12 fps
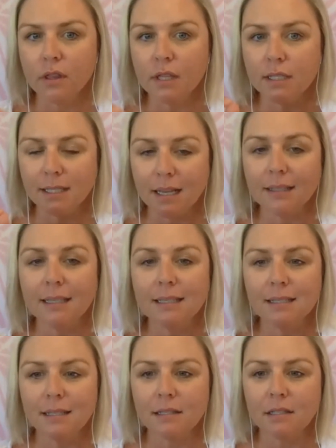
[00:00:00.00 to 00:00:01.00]
the selling
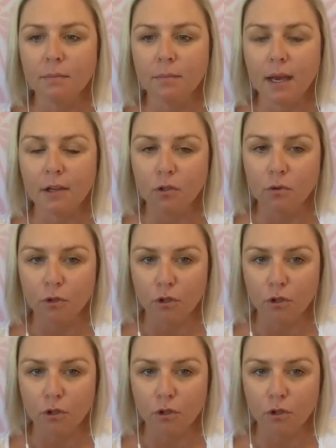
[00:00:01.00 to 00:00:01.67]
system that you're